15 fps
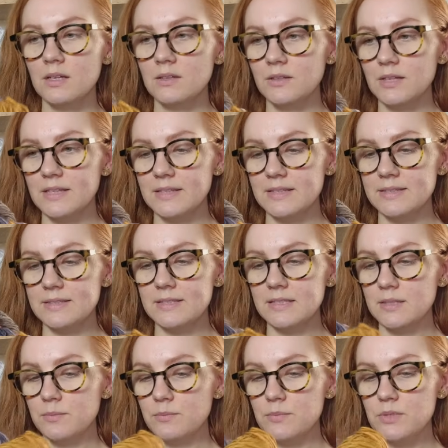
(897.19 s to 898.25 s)
Look at these
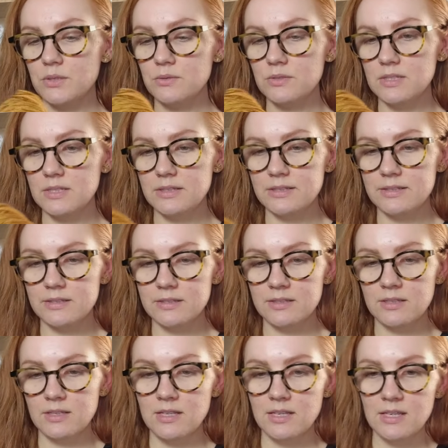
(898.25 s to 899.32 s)
beauties.
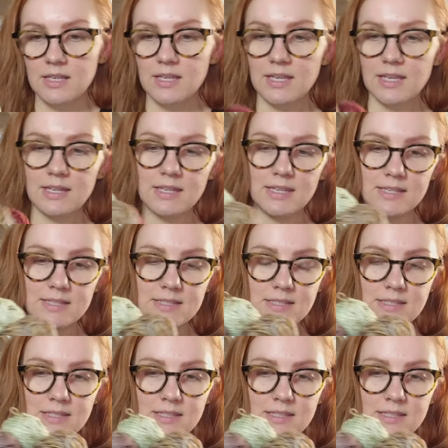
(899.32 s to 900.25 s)
in this